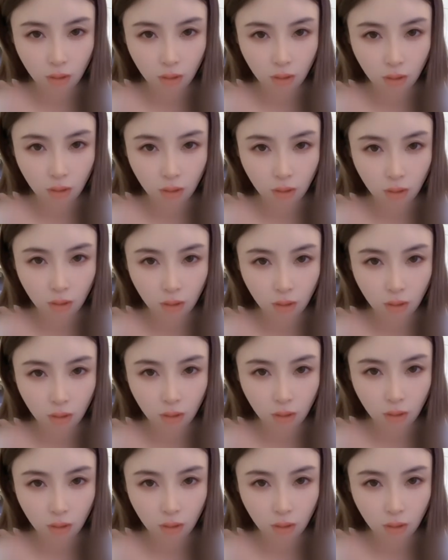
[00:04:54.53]

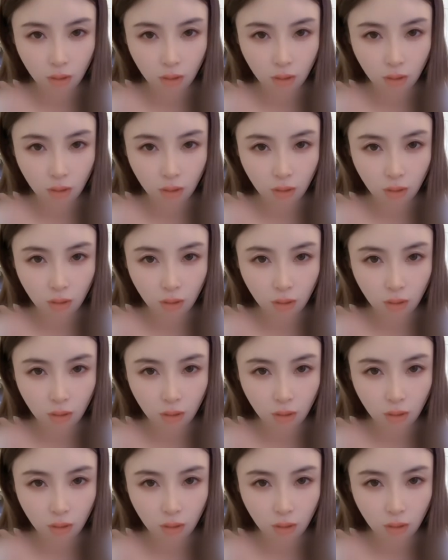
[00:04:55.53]

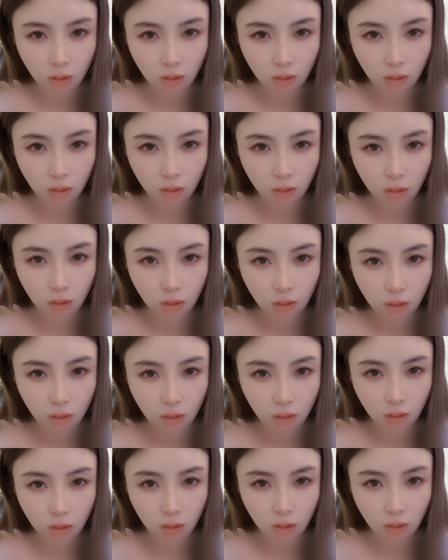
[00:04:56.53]

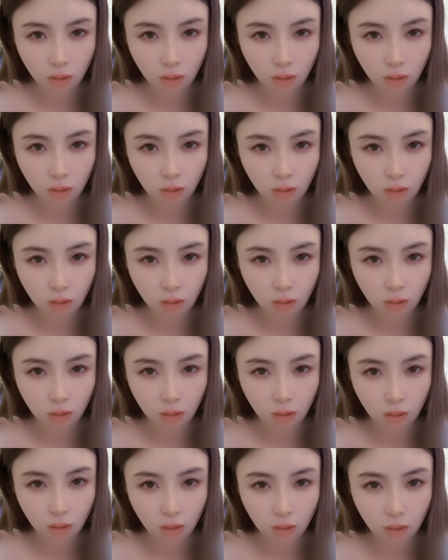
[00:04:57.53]

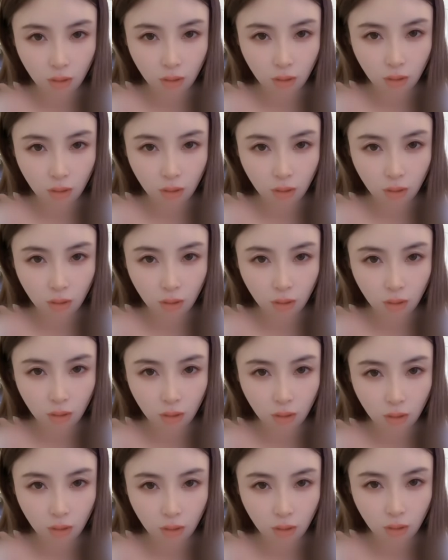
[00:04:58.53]

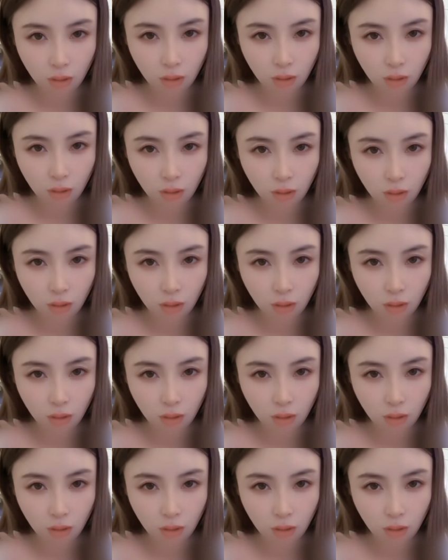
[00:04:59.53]
(silent)